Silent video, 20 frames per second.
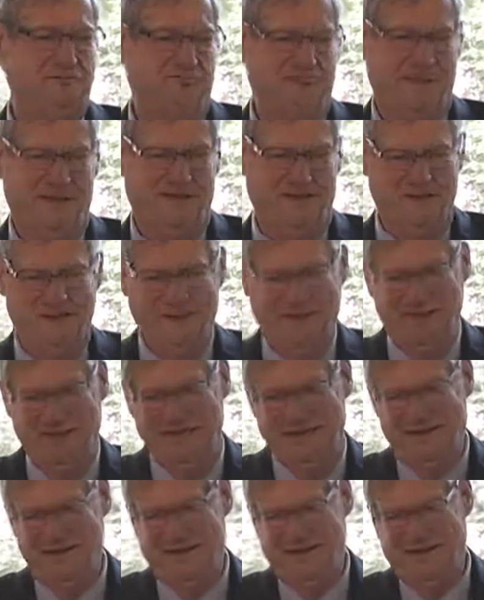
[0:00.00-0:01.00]
of my
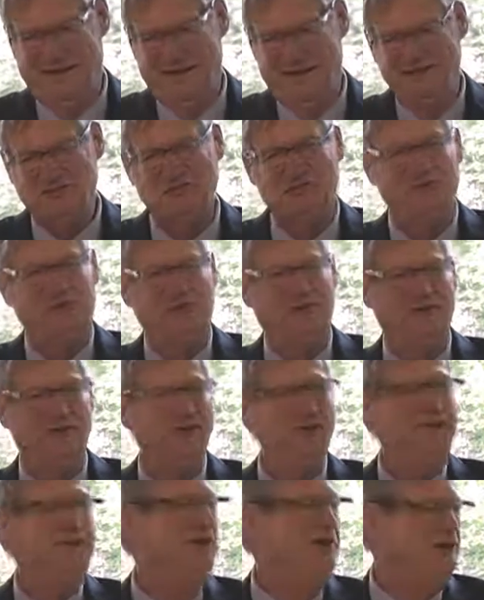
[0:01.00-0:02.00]
high school
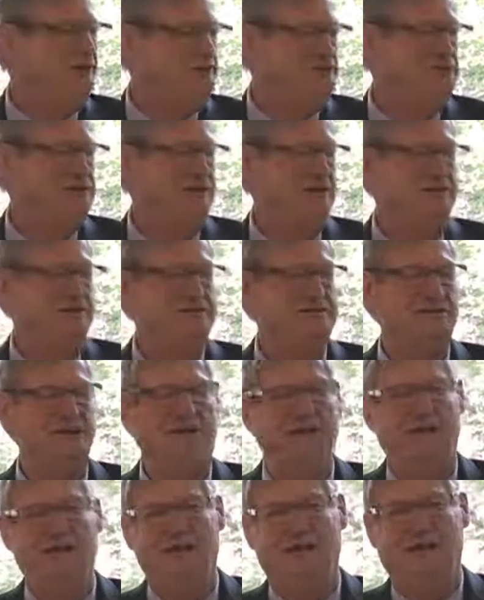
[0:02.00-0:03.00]
and college years,
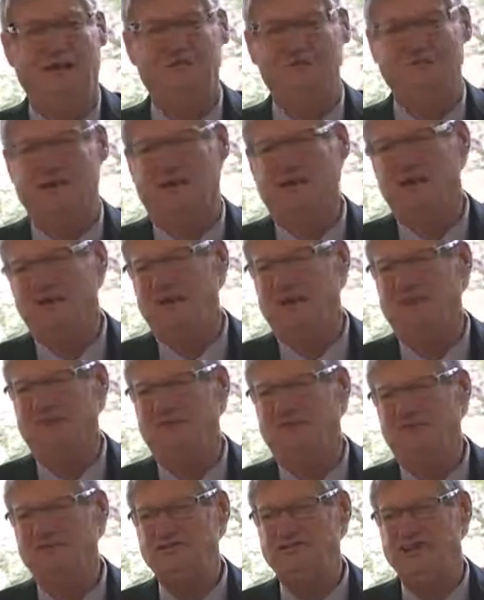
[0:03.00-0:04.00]
I was a hunting
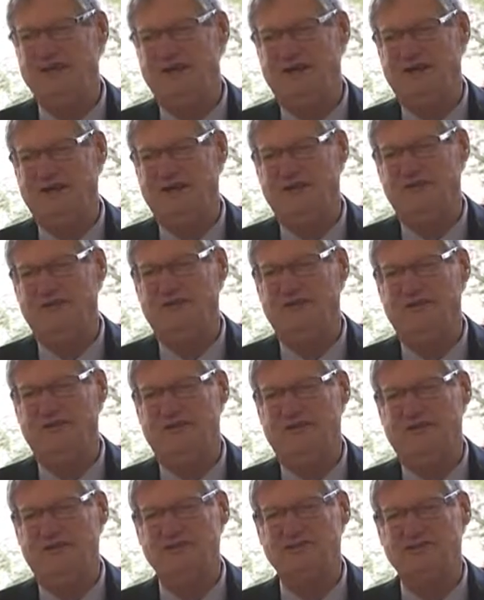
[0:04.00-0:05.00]
and fishing guide in
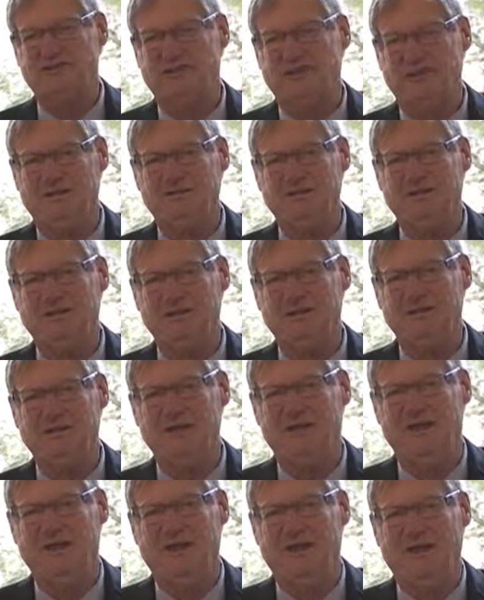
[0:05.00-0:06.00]
northern British Columbia.
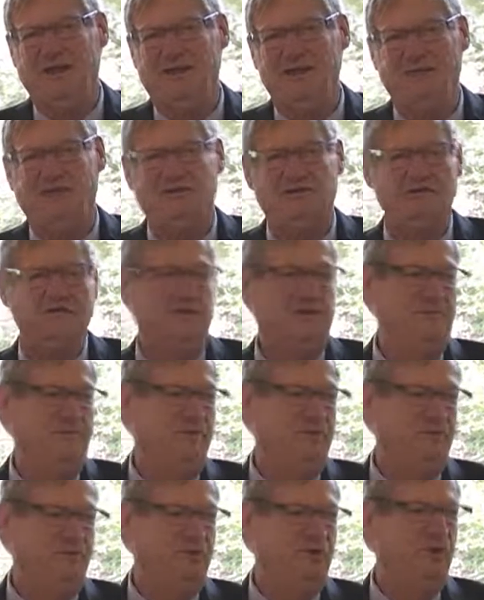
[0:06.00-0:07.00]
And of course, the
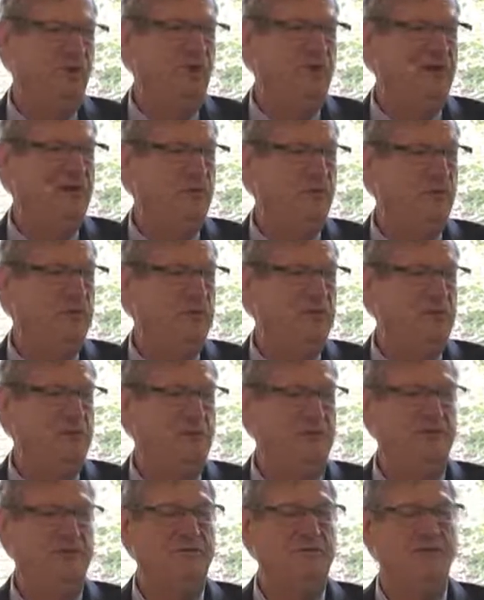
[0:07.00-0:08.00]
people who I worked
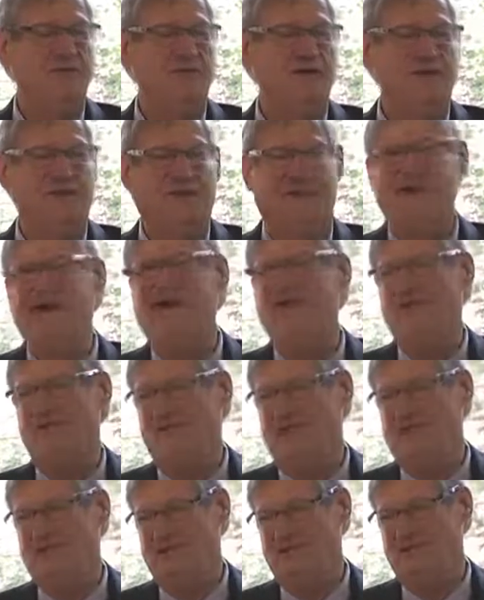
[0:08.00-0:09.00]
with were the
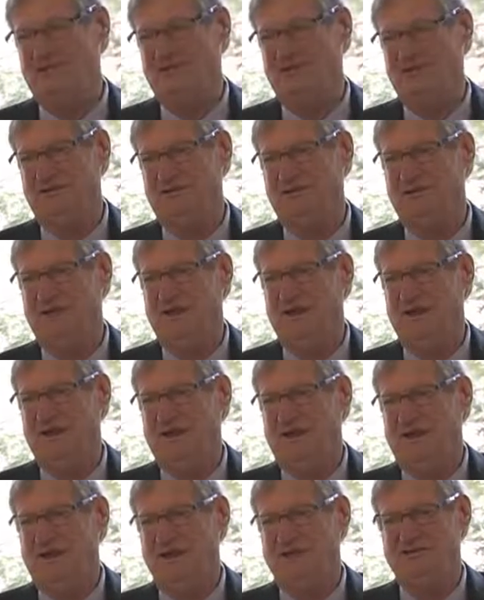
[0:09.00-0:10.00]
Carrier Nation.
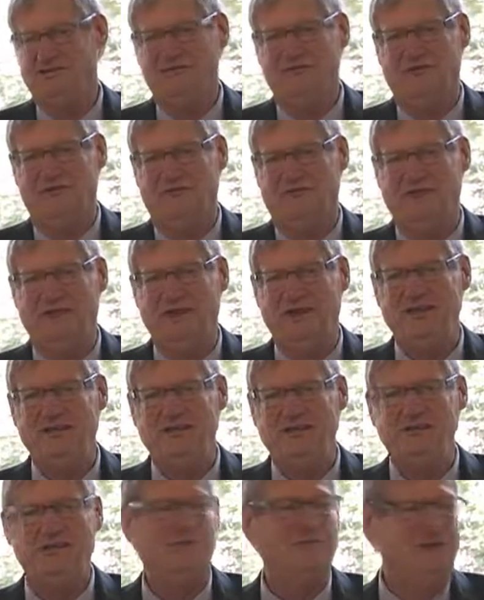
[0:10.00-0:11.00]
And so for 8
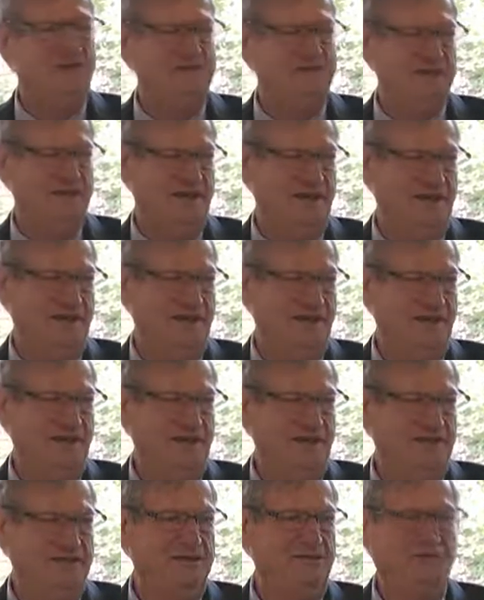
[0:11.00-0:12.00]
summers, I
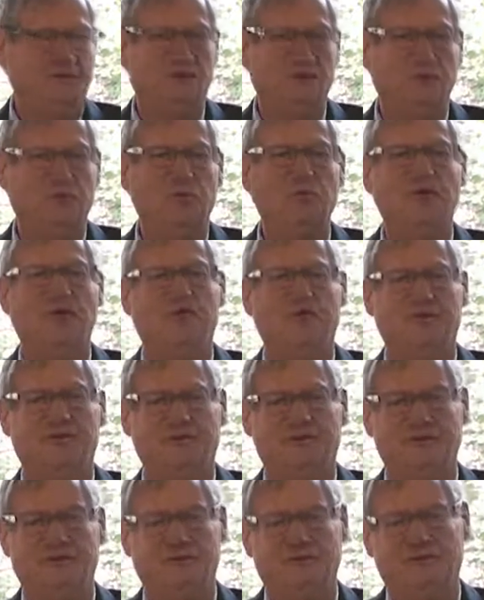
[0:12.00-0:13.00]
lived and worked with
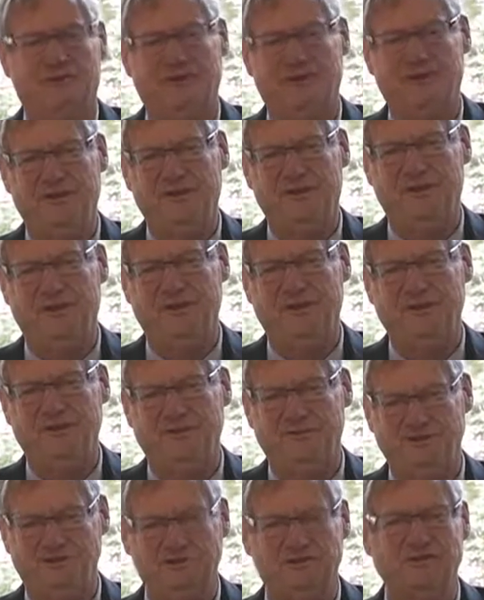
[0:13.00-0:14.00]
the
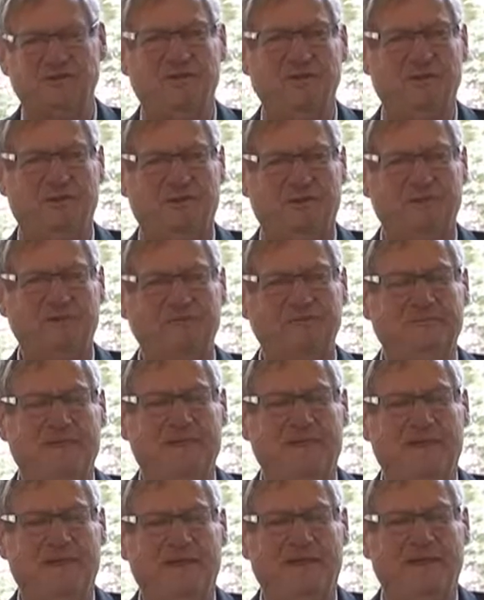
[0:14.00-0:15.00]
indigenous people.
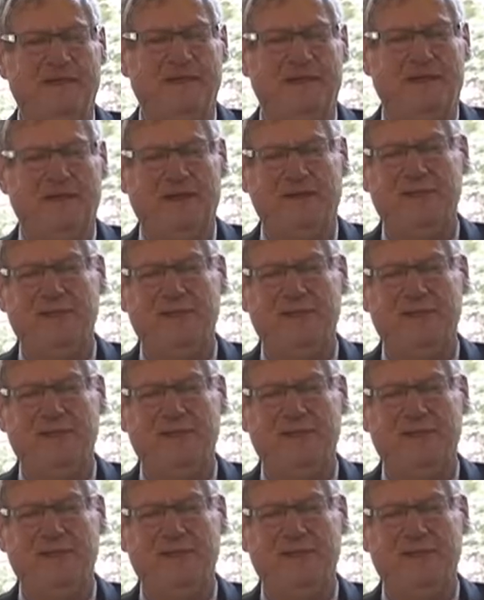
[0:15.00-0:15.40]
And